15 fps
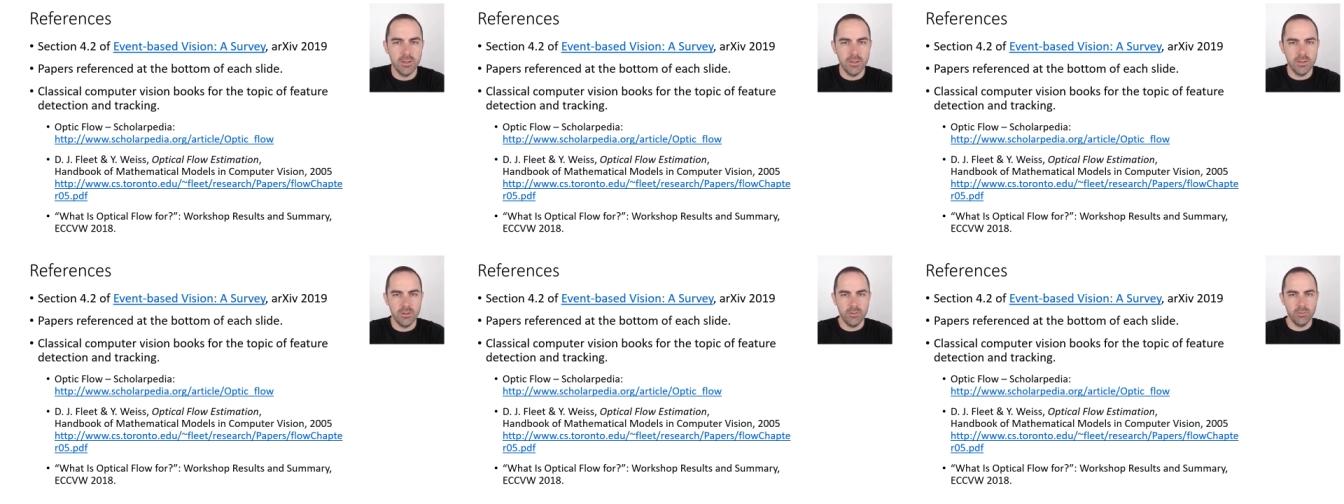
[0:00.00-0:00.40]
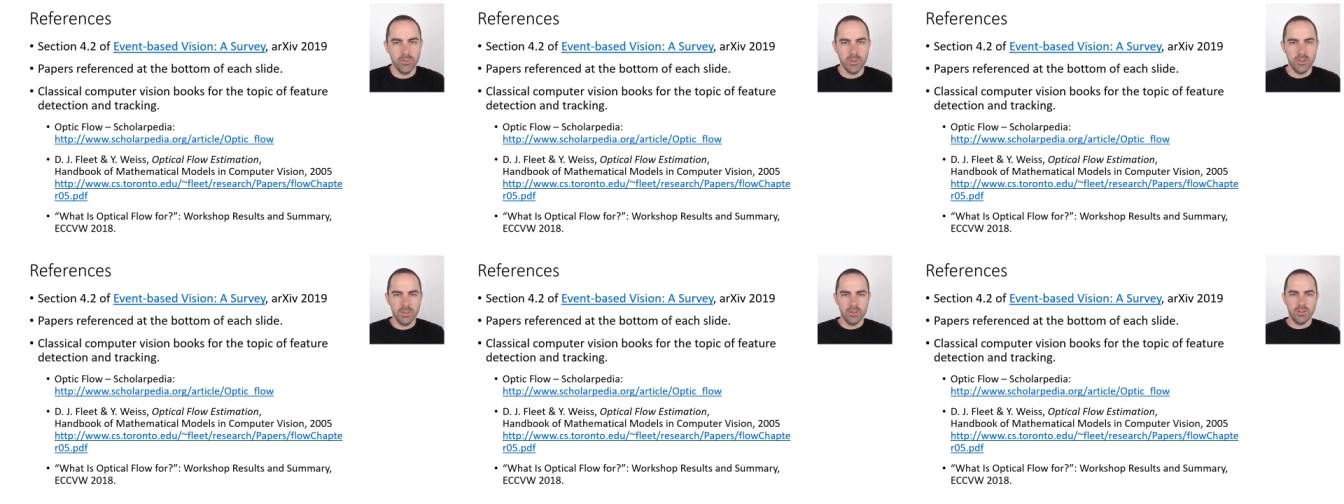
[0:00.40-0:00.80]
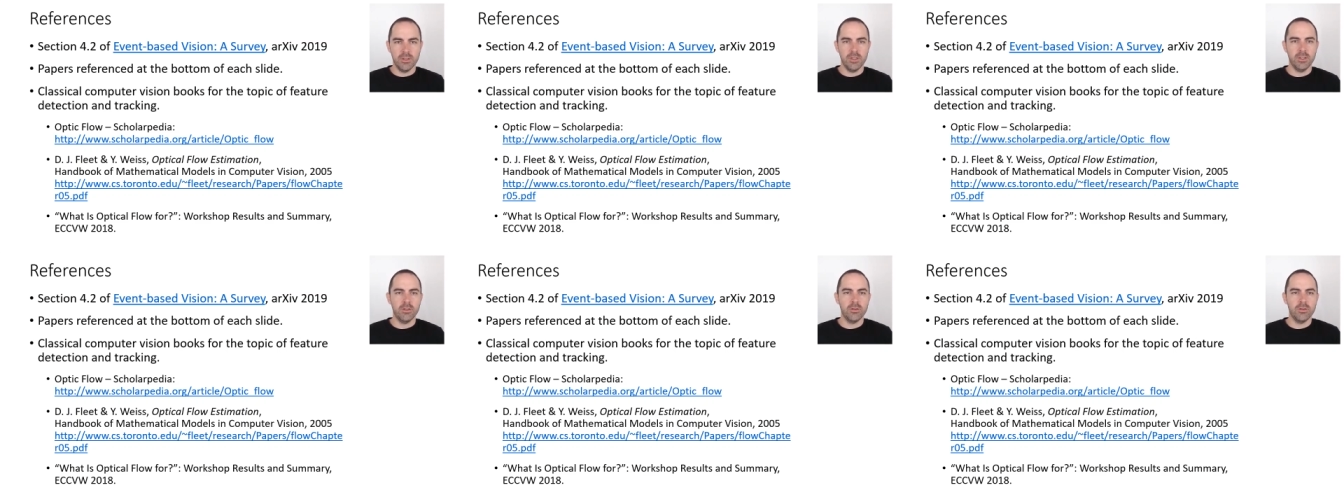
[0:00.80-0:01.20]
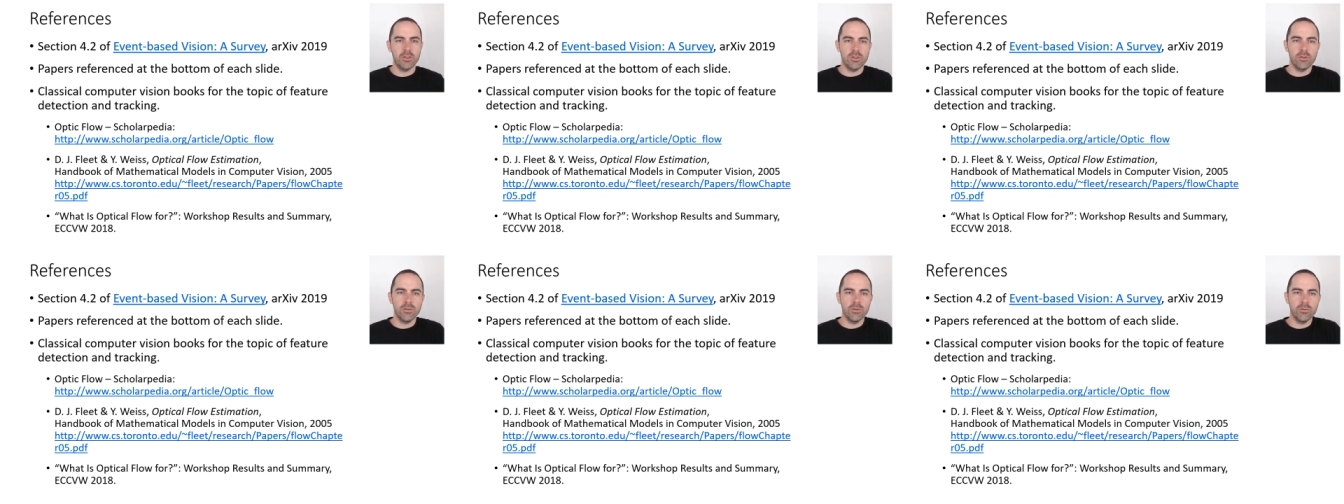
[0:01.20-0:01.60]
Uh, well, I
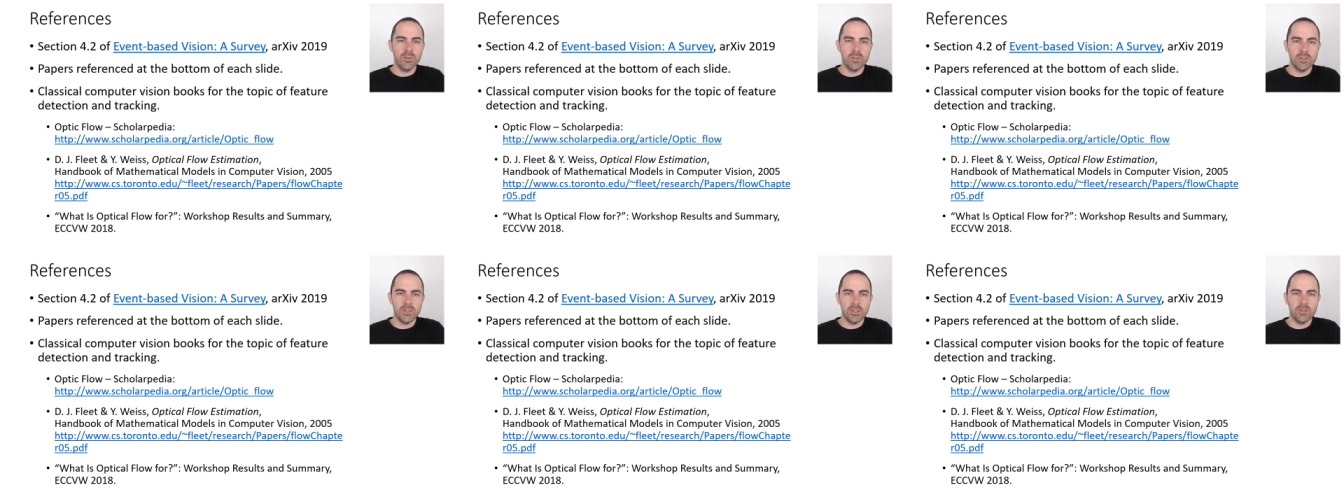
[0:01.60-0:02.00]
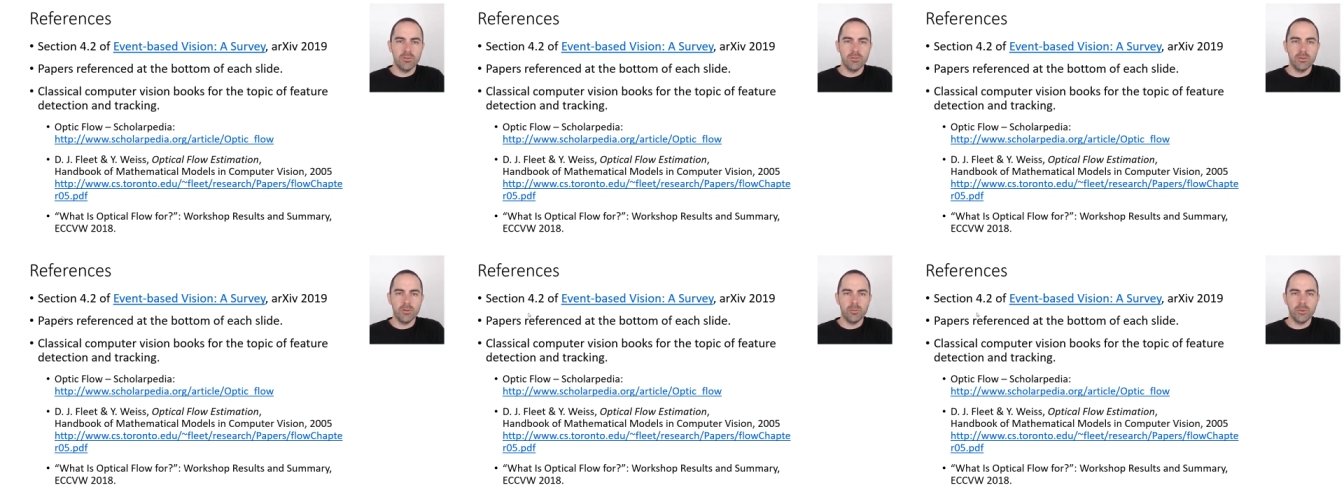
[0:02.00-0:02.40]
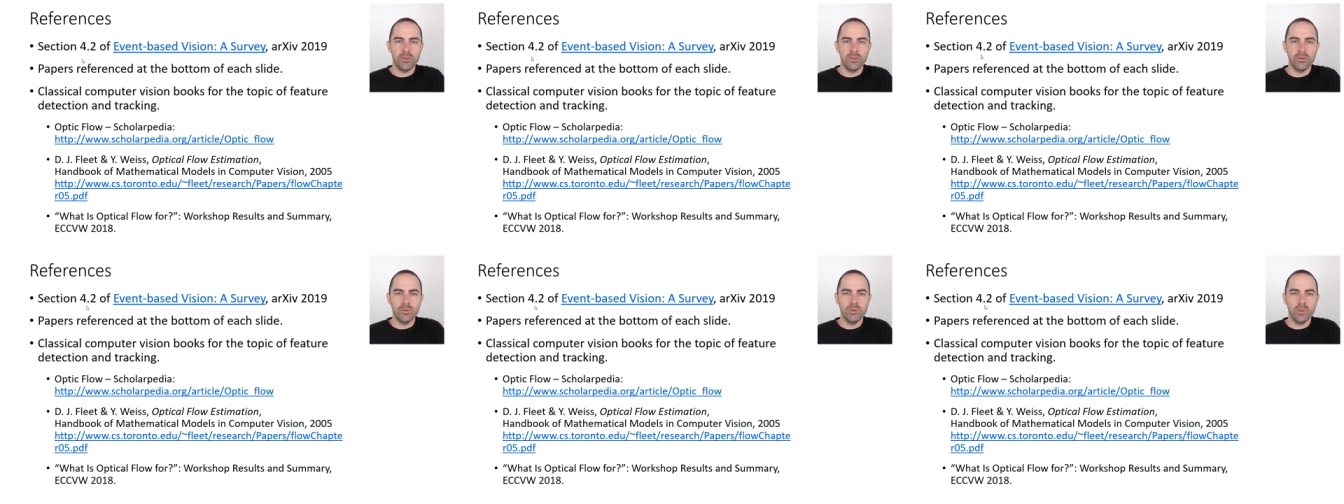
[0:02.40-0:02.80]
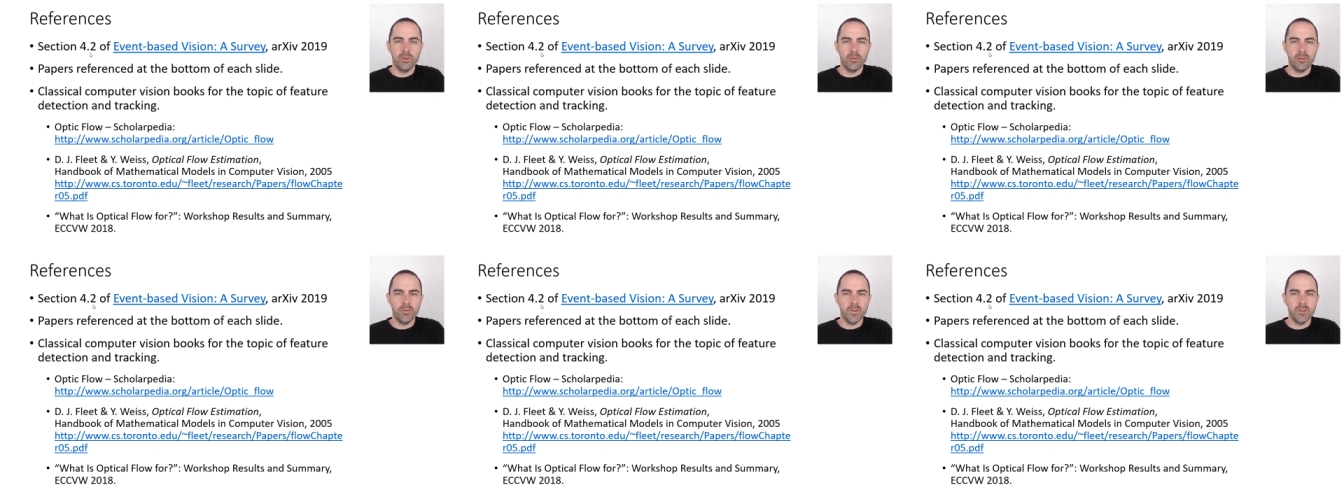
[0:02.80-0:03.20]
encourage you to read section 4.2
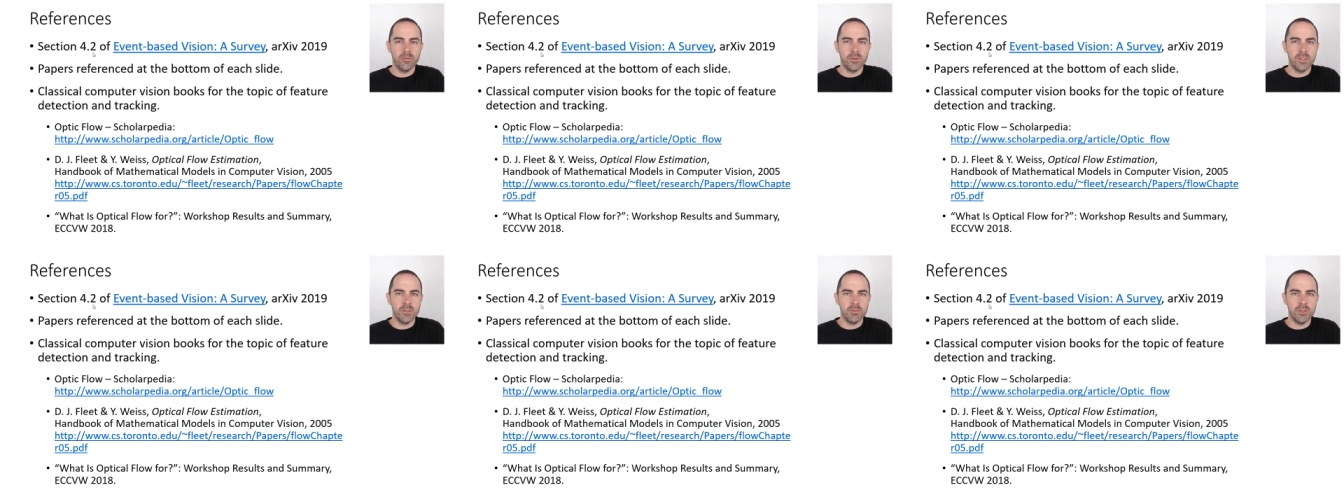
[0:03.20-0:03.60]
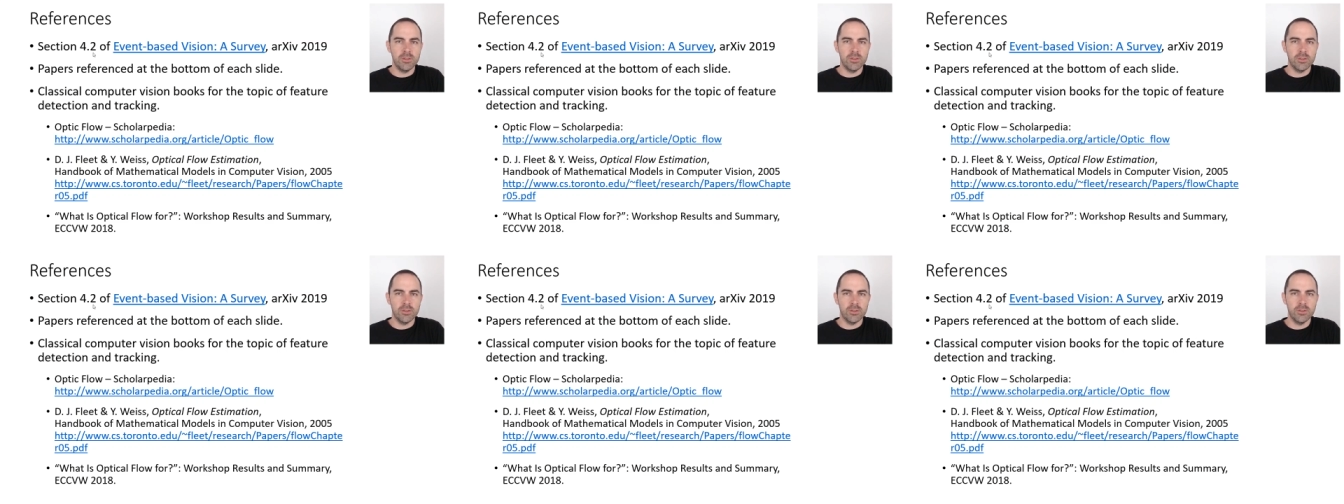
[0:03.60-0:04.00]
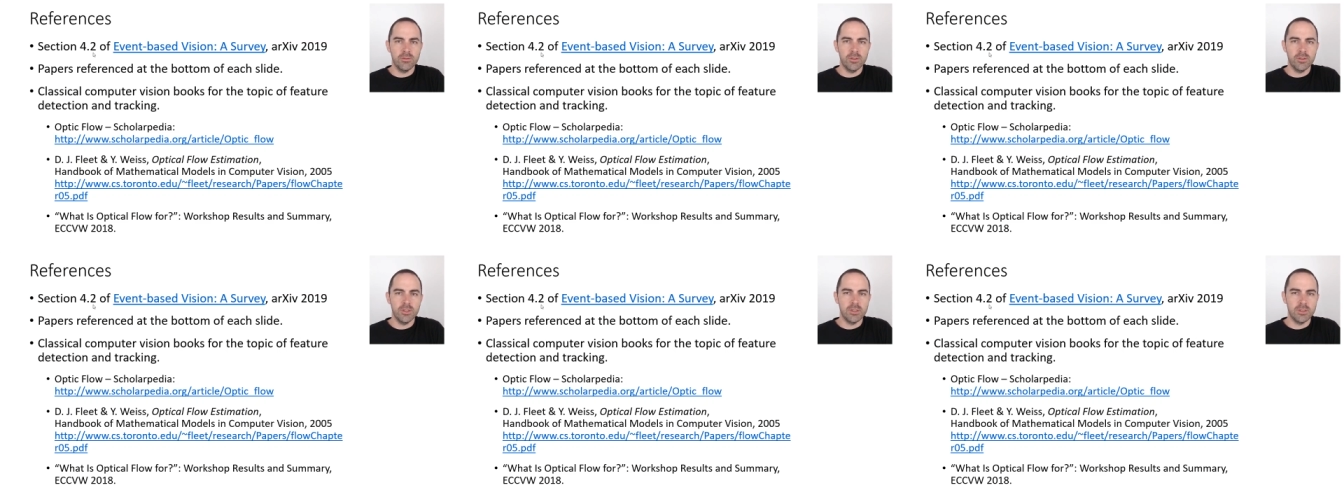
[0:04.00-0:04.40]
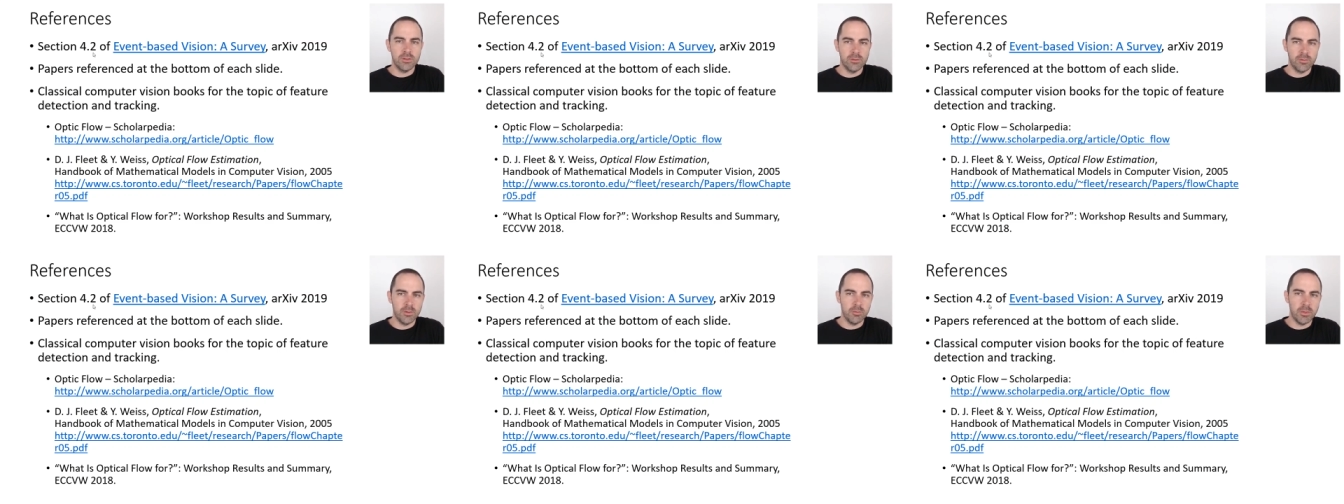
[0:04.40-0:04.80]
of Event-Based Vision, a survey, the
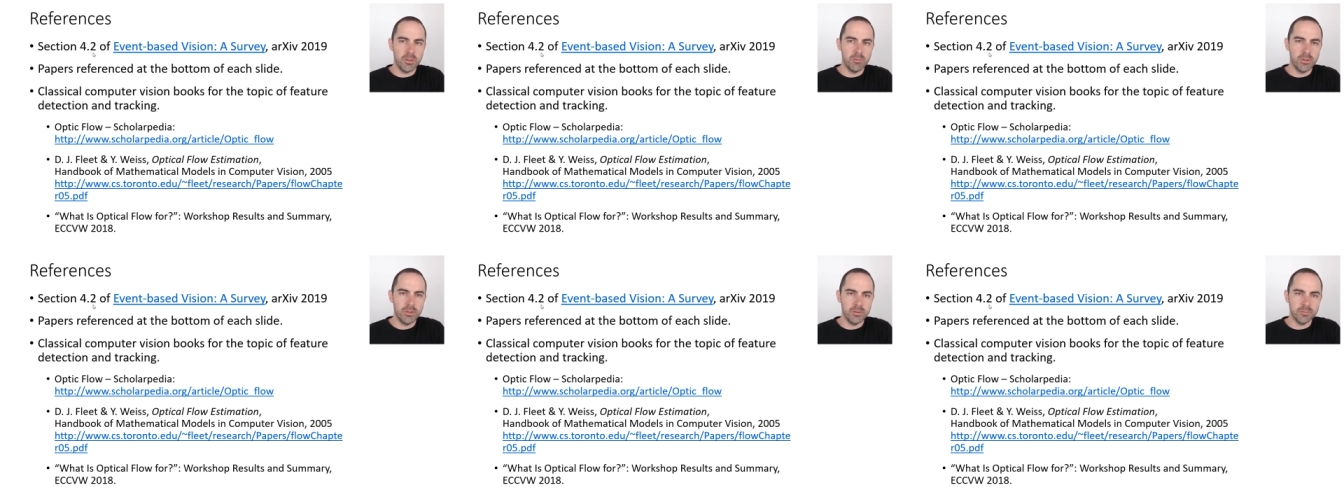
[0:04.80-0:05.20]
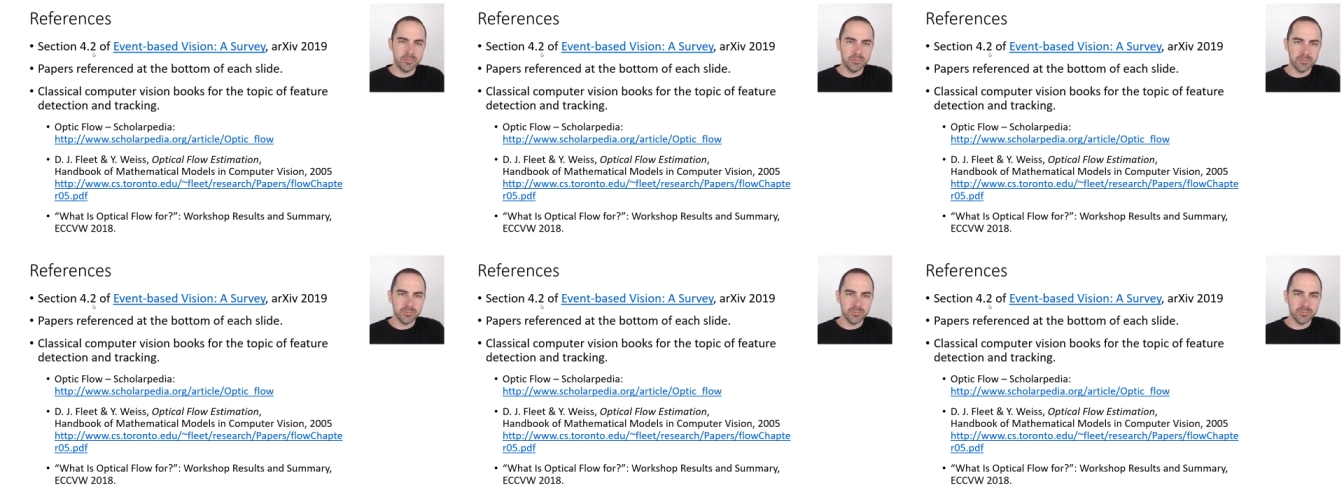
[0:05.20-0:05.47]
survey paper,